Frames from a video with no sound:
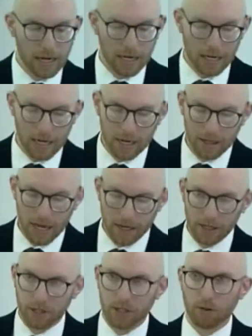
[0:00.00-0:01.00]
he,
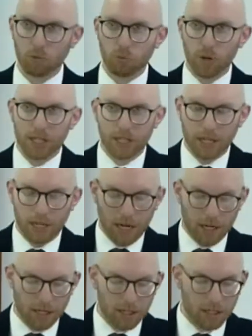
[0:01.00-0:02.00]
that is the risen
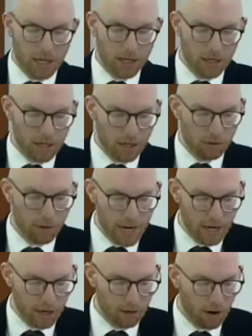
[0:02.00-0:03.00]
and ascended and
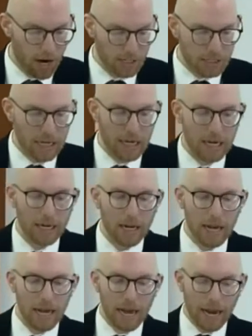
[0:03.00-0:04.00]
reigning Christ,
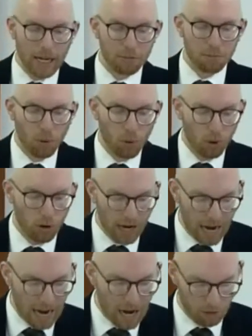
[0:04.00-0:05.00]
he has
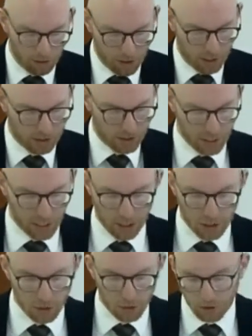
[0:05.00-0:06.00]
poured out this
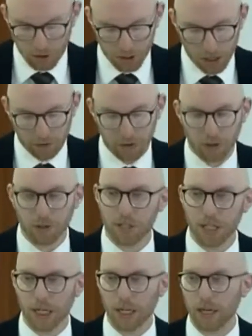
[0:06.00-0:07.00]
that you yourselves are
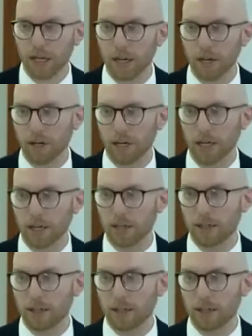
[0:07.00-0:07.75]
seeing and hearing.